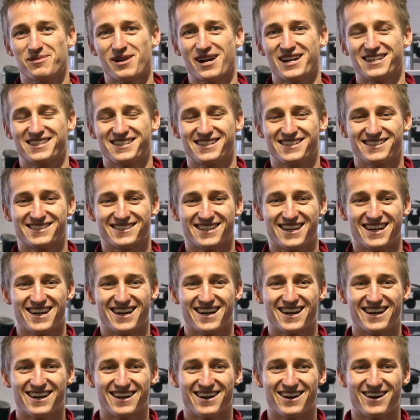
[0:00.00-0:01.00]
place is,
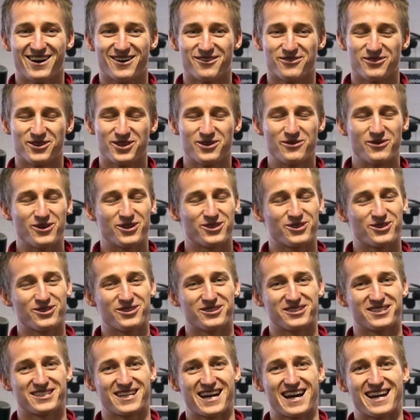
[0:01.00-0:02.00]
I really want to do the
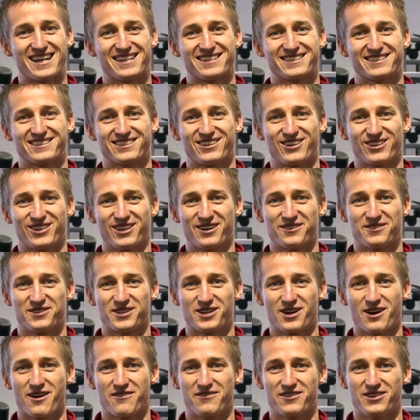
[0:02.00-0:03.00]
States. I'd like to
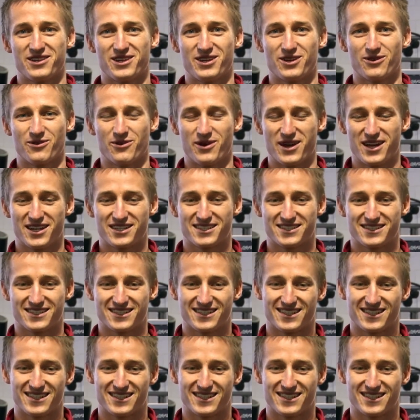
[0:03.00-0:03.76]
go over to the US,